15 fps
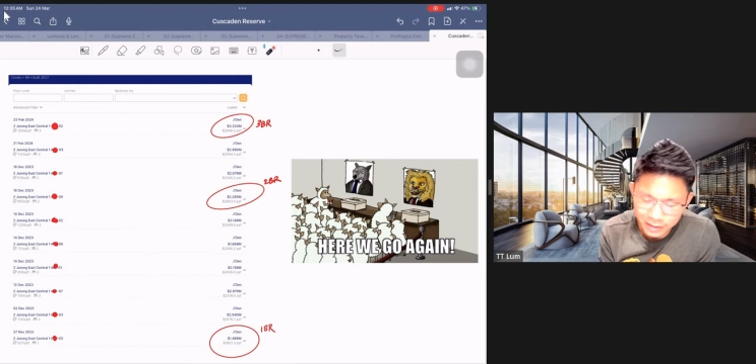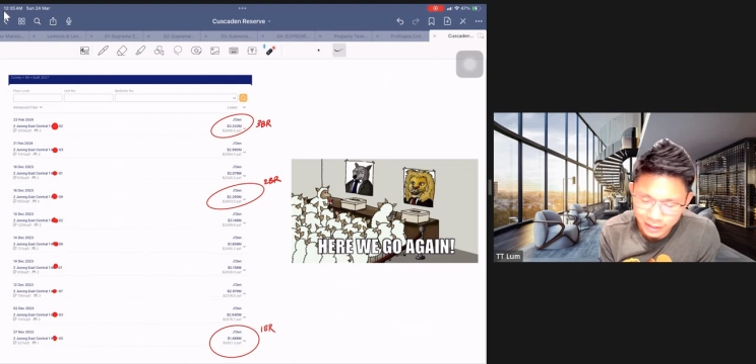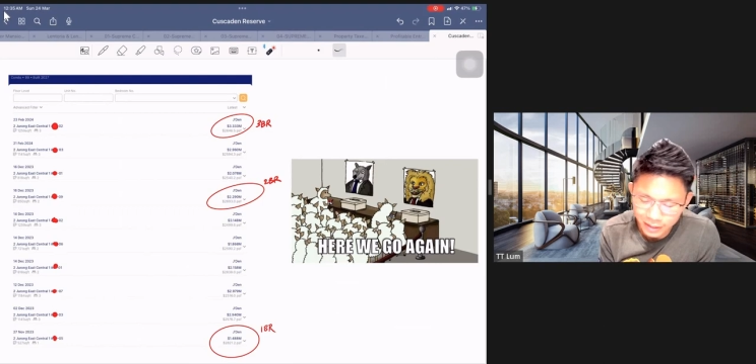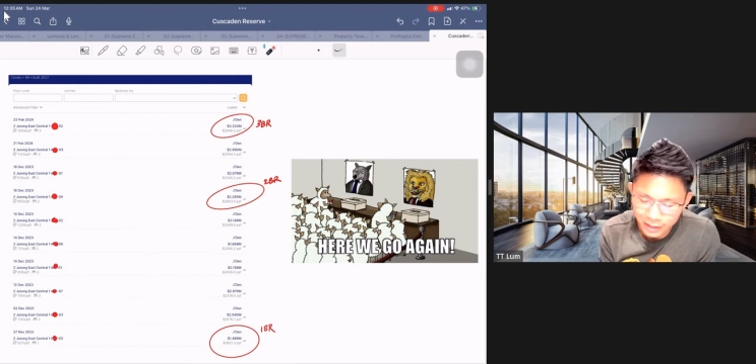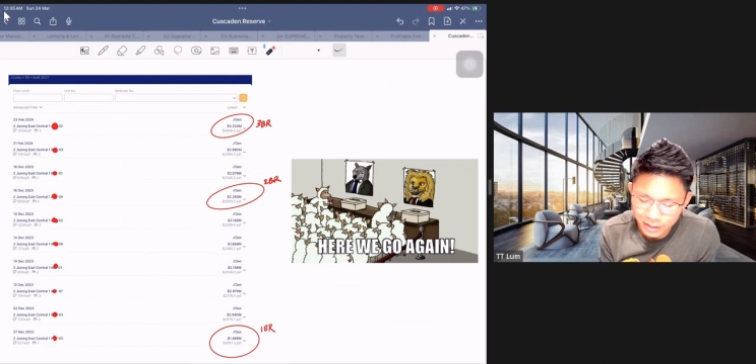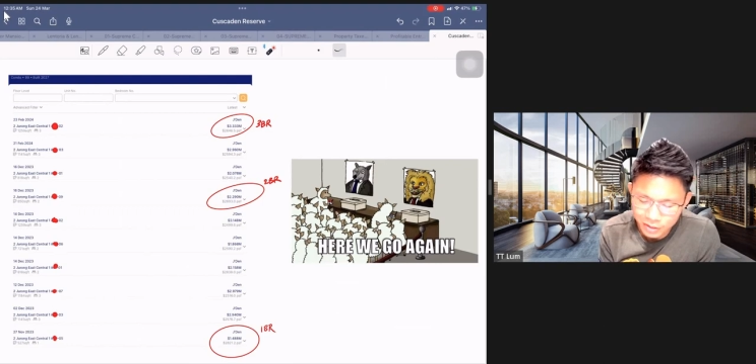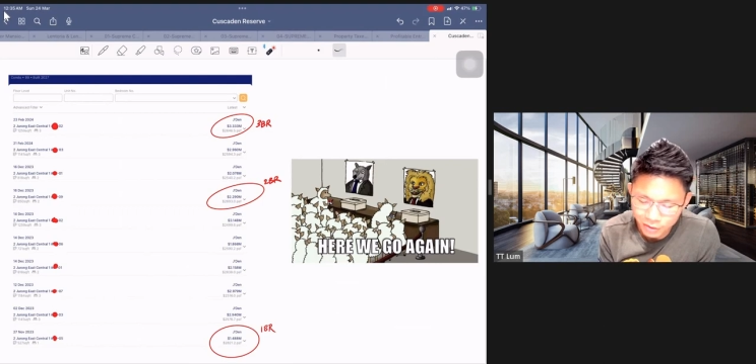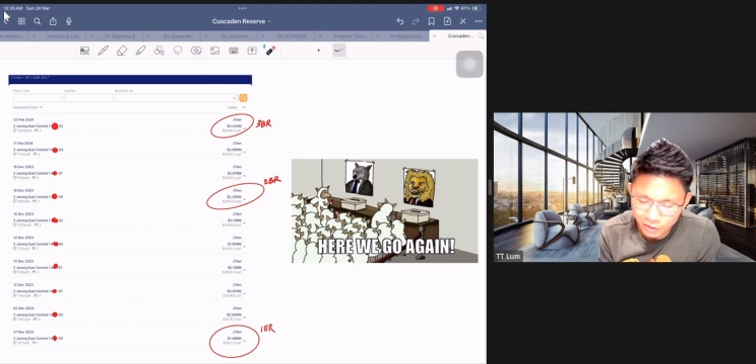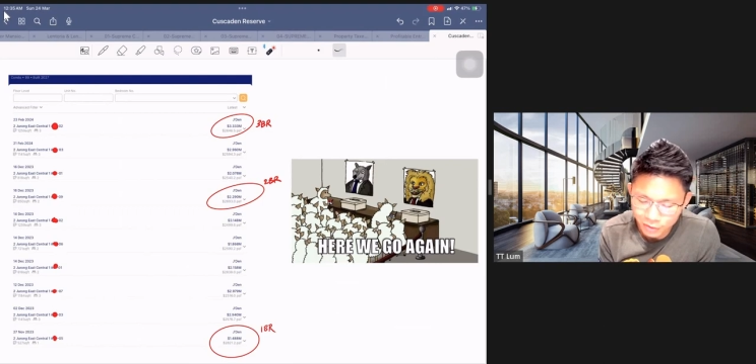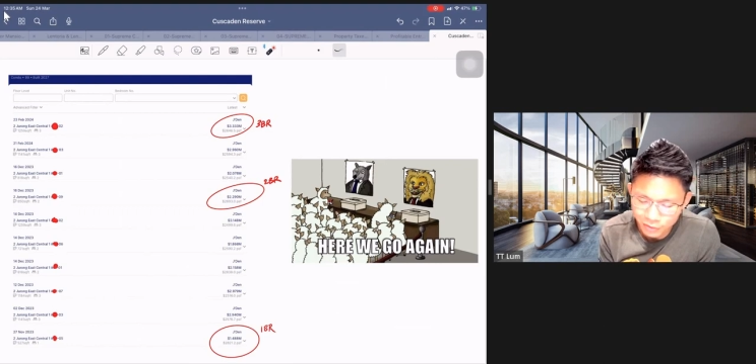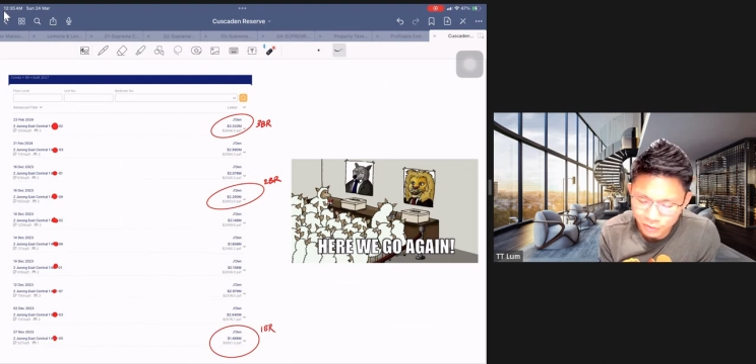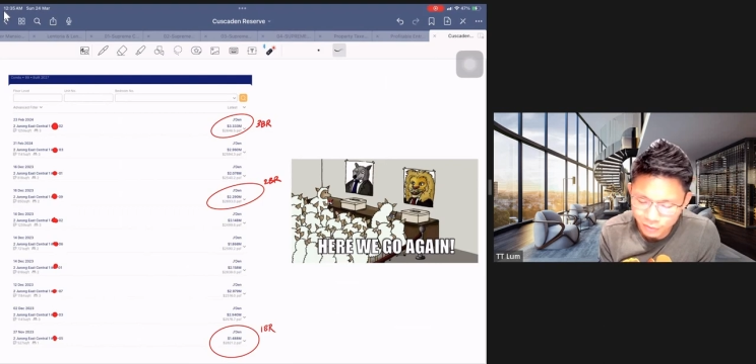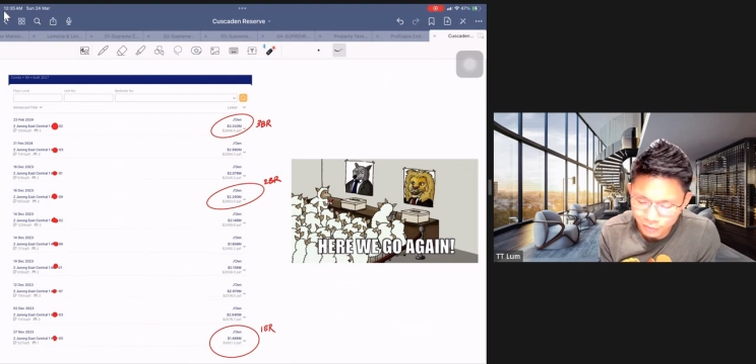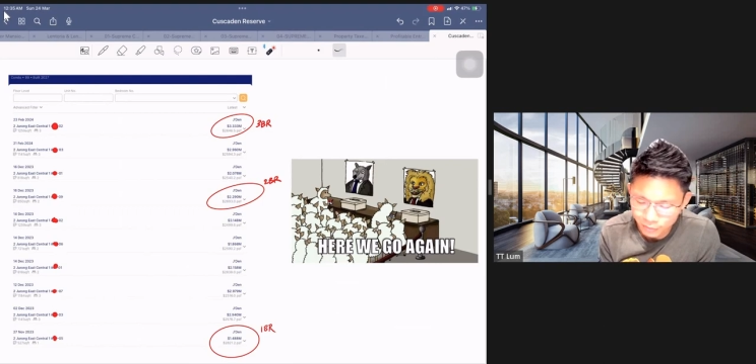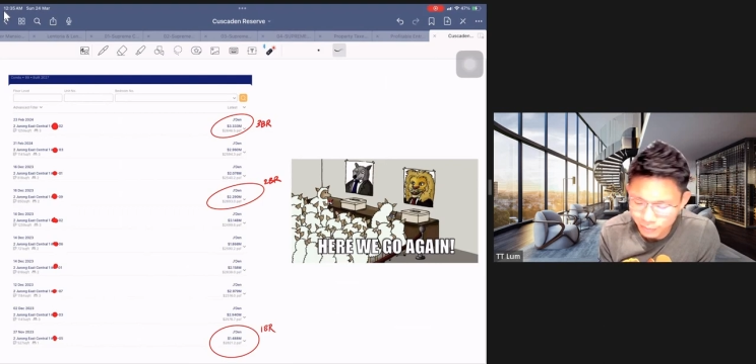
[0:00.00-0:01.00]
I shall not
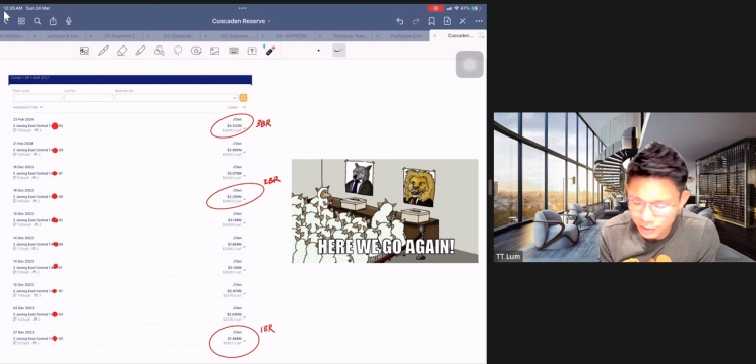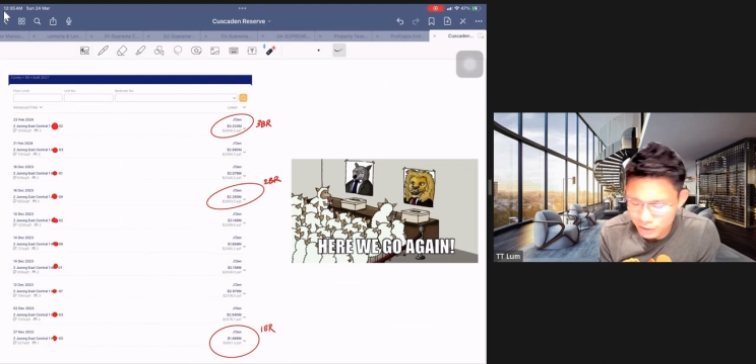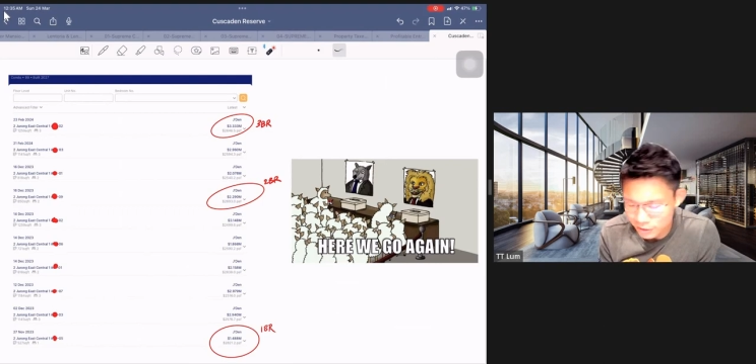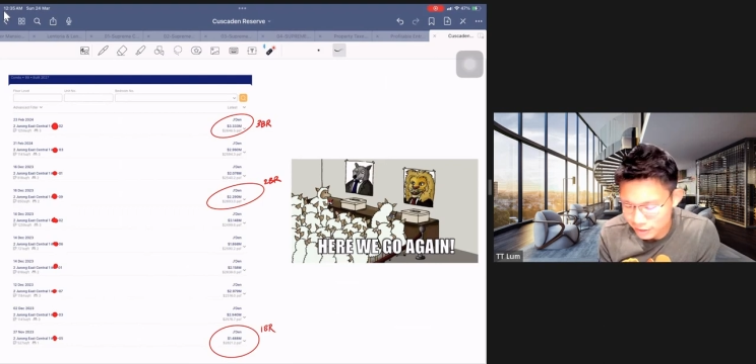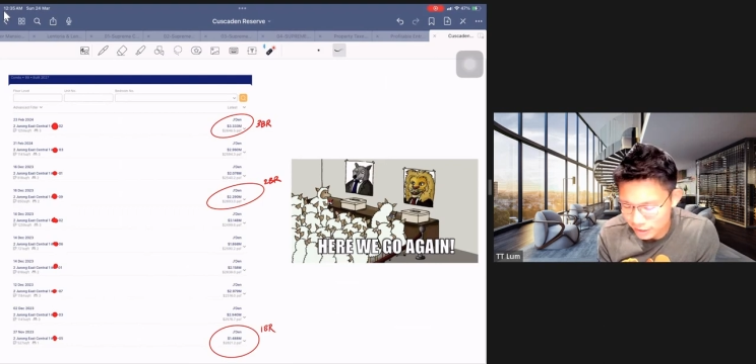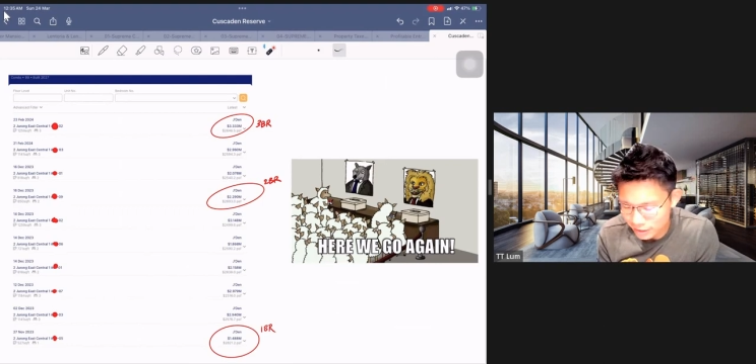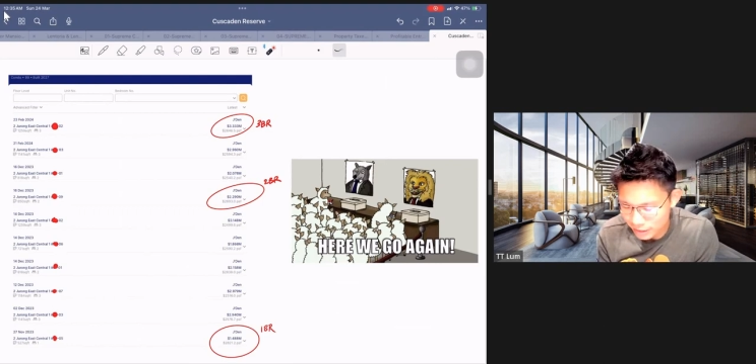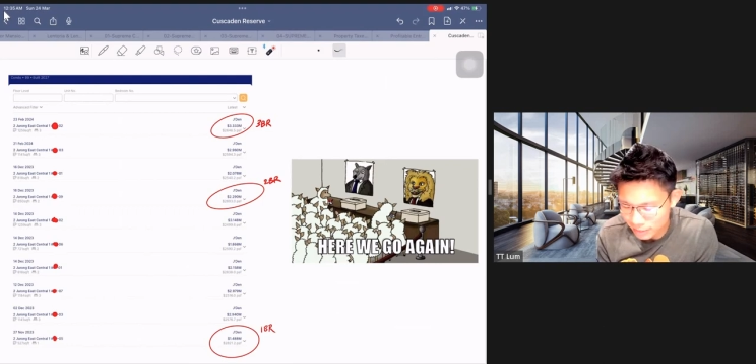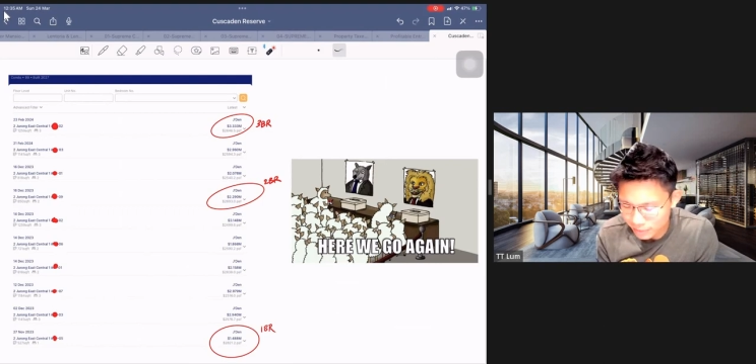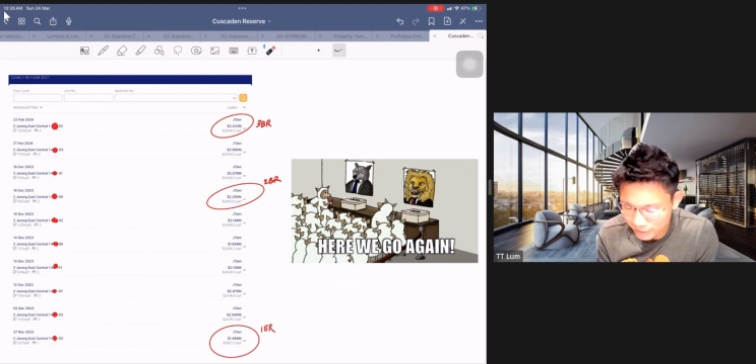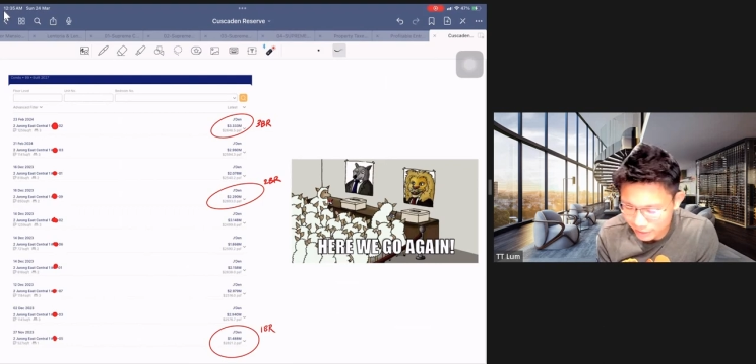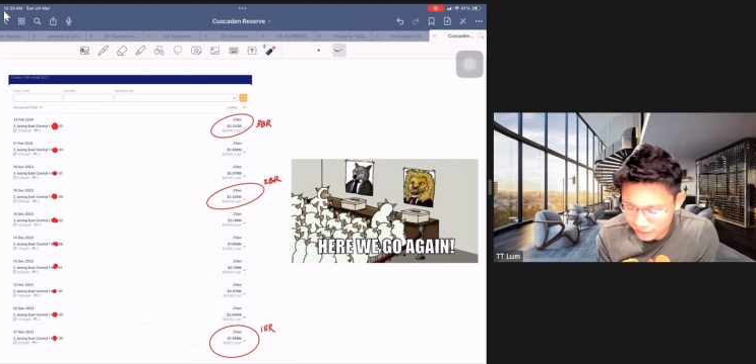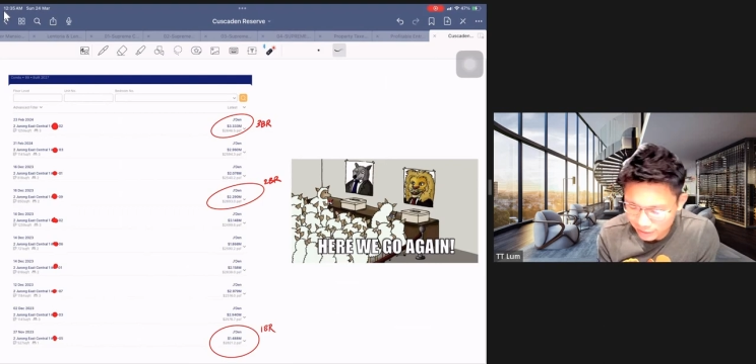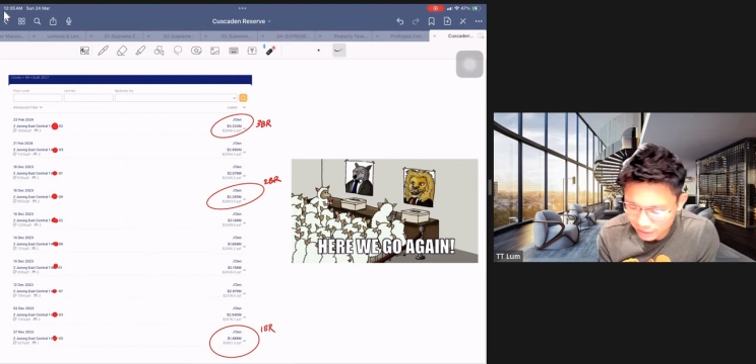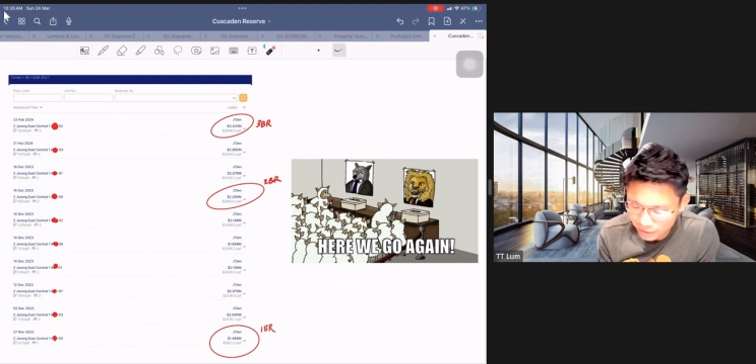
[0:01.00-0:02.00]
mention the name
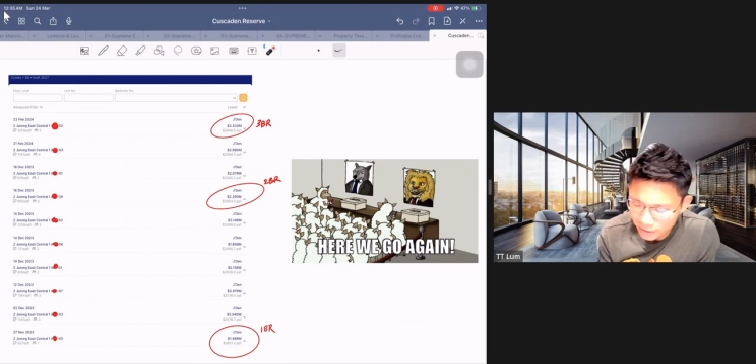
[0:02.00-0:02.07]
again.